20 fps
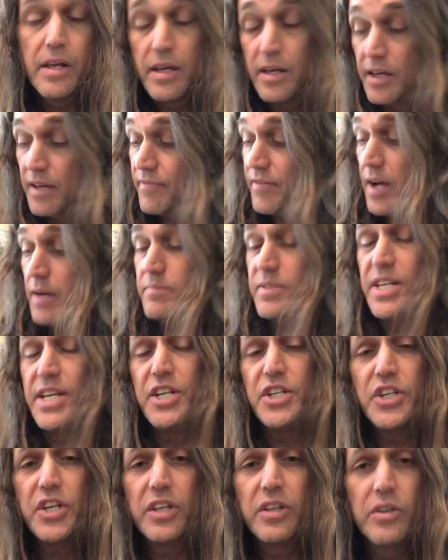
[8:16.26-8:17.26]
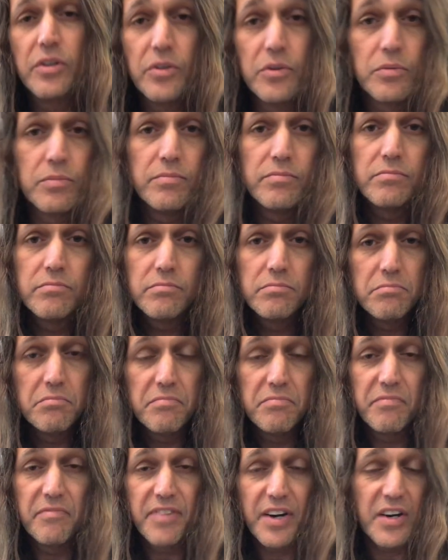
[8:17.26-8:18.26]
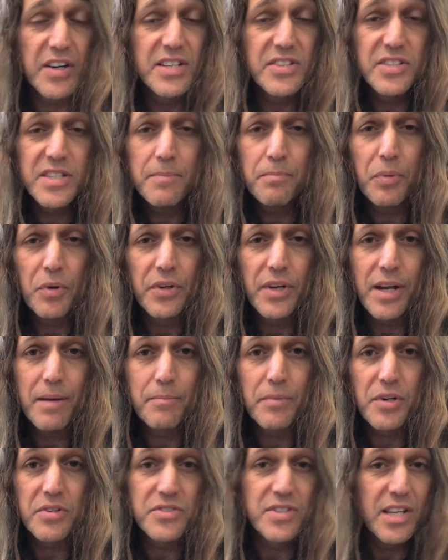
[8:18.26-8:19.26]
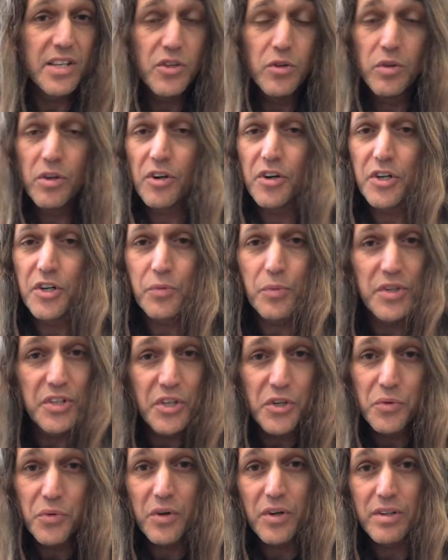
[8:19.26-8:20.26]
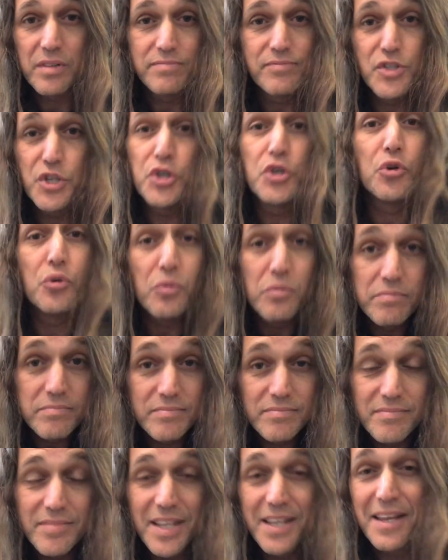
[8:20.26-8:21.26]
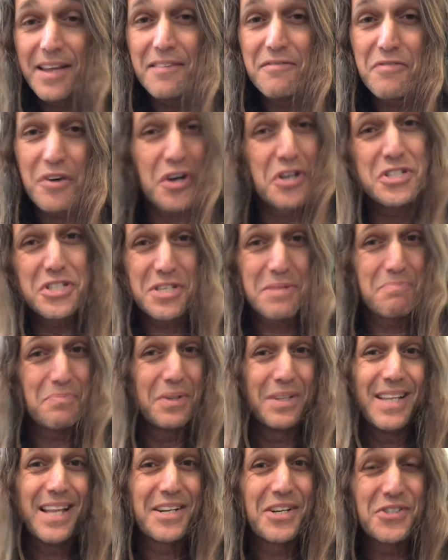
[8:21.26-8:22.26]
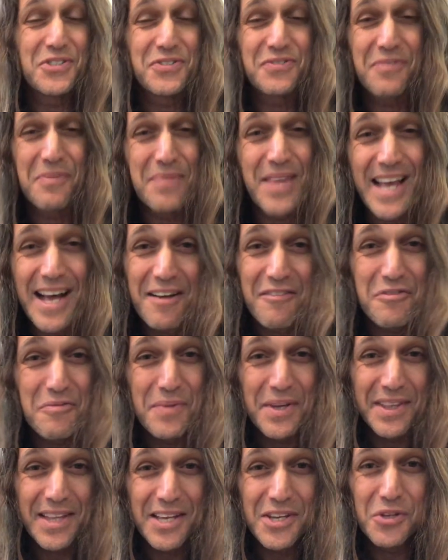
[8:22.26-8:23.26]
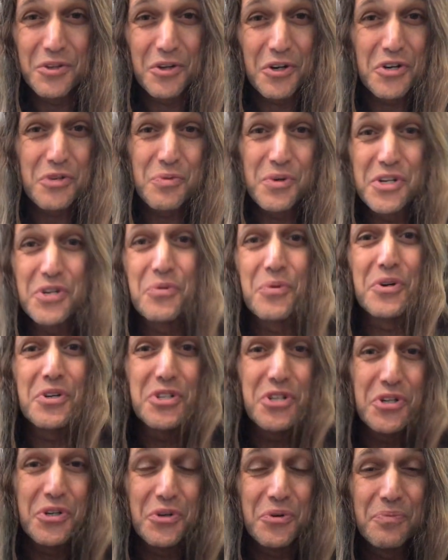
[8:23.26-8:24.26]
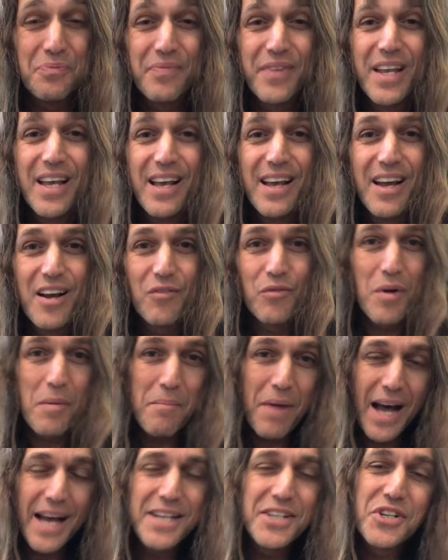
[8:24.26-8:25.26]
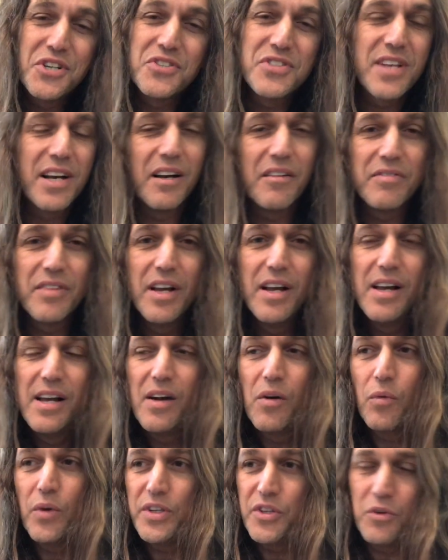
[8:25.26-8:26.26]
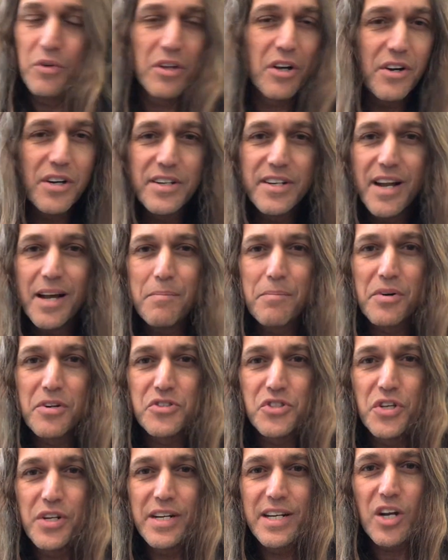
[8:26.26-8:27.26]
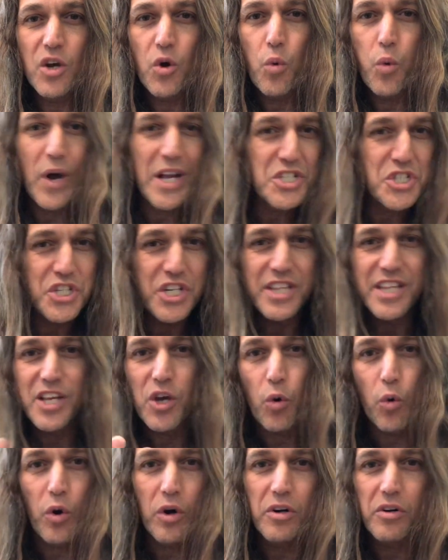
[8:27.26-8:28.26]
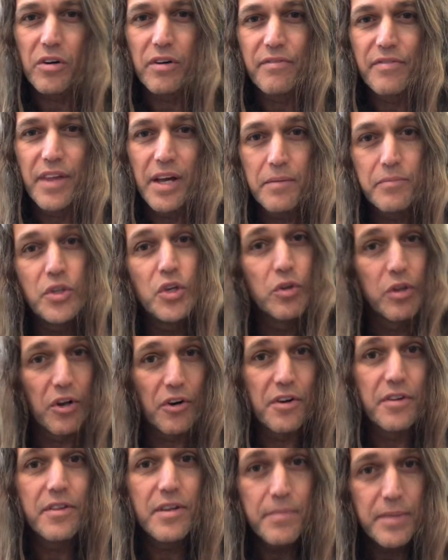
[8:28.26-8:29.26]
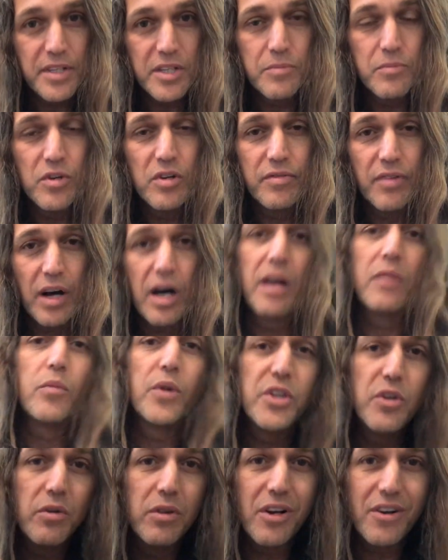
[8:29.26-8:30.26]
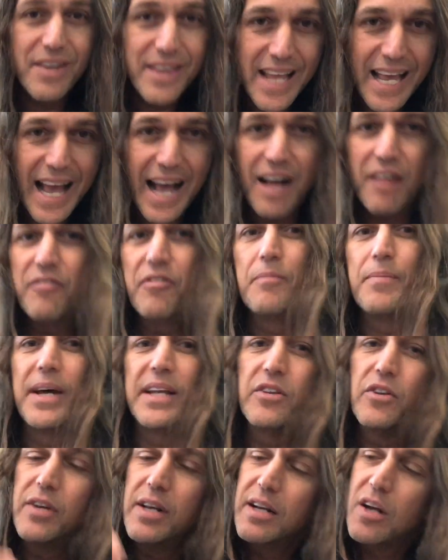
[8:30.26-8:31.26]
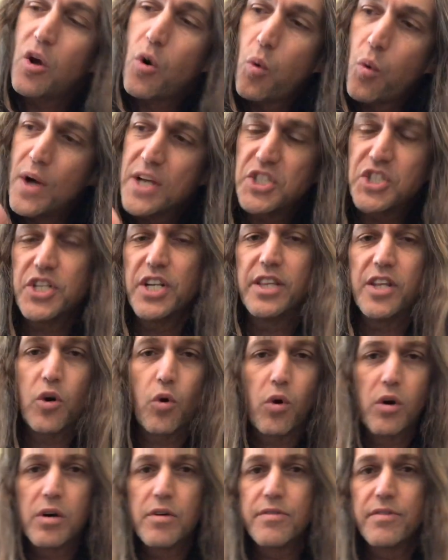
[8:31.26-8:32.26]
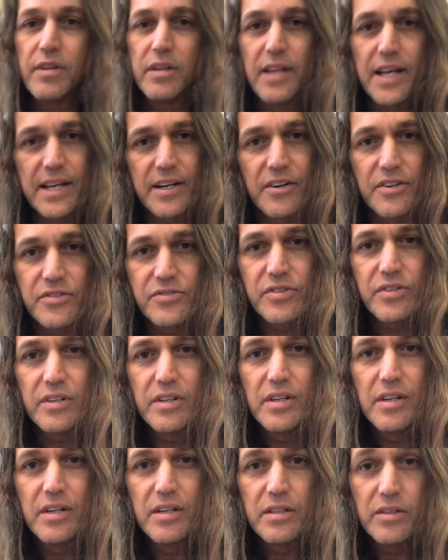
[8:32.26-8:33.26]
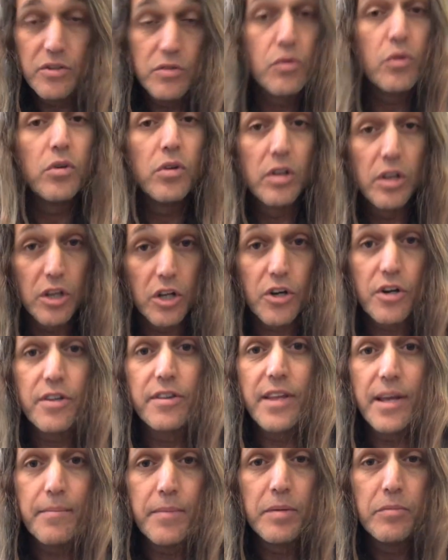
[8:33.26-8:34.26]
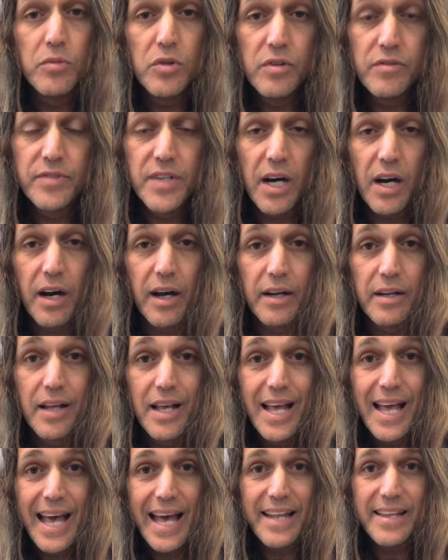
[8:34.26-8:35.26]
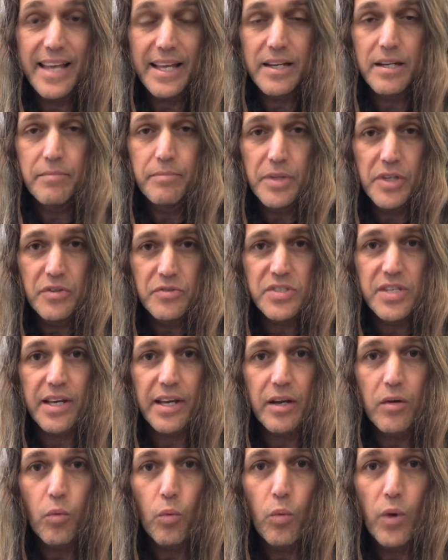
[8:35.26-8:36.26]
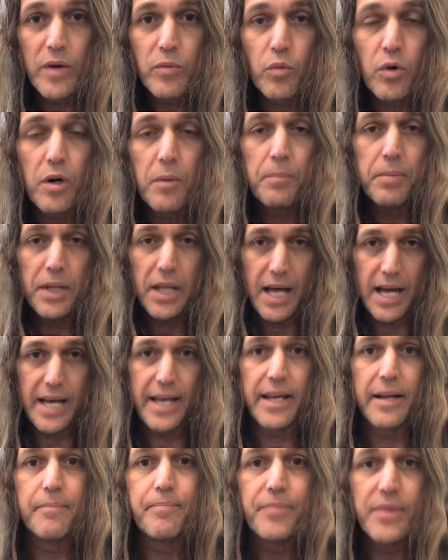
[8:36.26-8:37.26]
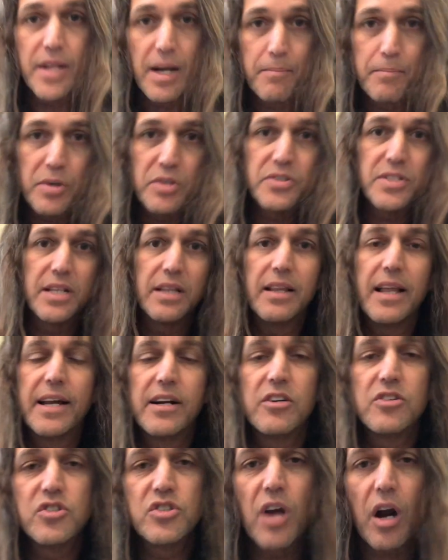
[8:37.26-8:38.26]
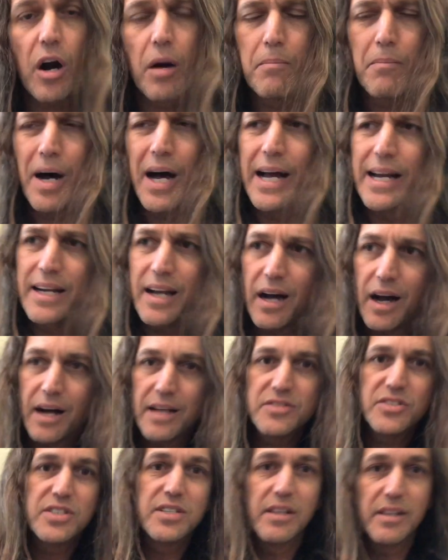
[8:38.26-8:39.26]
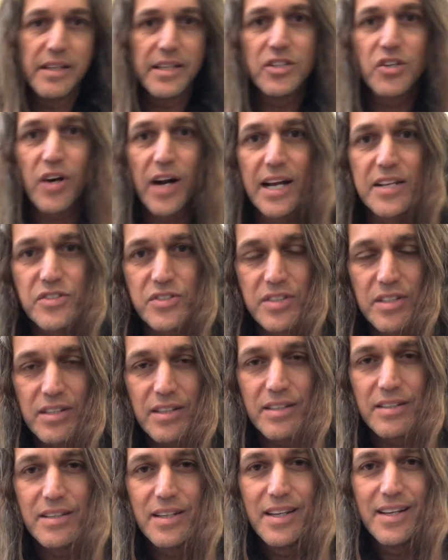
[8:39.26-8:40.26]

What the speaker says: If I'm teaching you very simple numbers that you learned when you were 2, very simple letters from the alphabet that you learned when you were 2, remind yourself, when you learned numbers, you didn't question the order of them. You learned them and you move on. When you learned the alphabet, you didn't question the order of the letters. You learned them and moved on. And yet in music, when we're applying numbers and letters, our mind constantly tries to